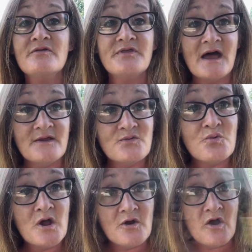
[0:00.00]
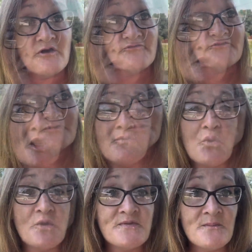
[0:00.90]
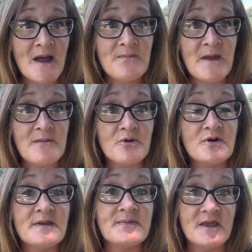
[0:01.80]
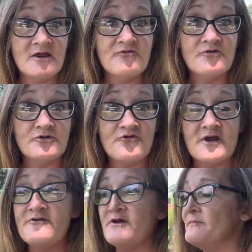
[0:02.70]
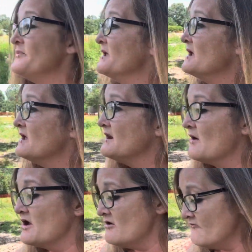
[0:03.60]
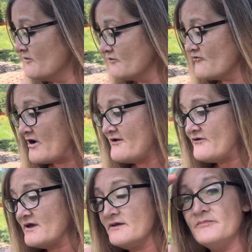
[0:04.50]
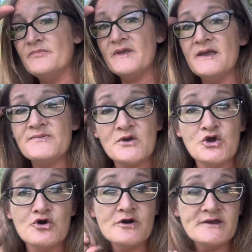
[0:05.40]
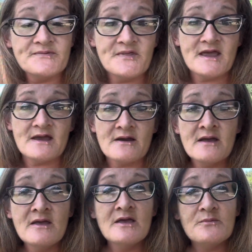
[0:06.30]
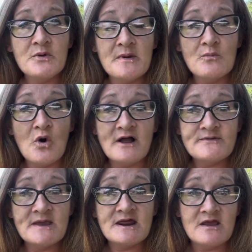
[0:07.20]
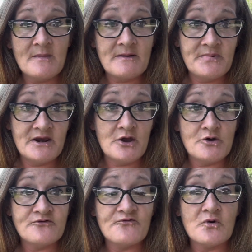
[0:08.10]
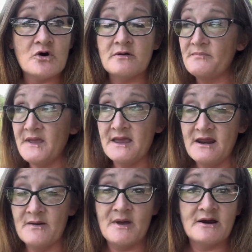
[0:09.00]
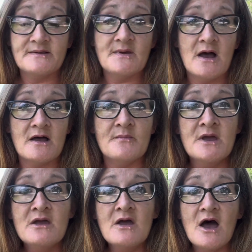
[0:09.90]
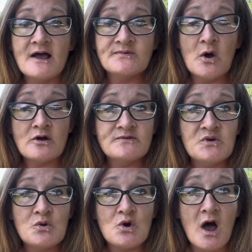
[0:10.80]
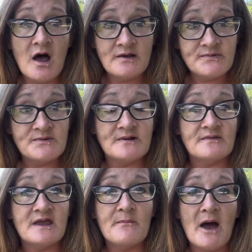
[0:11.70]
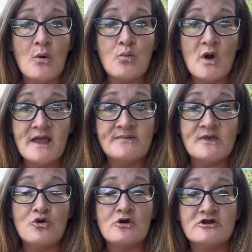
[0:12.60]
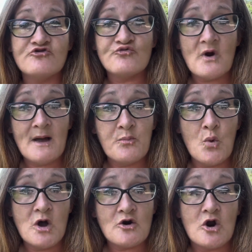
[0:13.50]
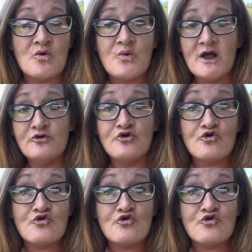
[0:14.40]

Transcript: That is runoff. Of course, my favorite is infiltration. Now, infiltration is a curious thing. If you've been watching any of my videos for any amount of time, I talk to you constantly about ways that you can trap water around your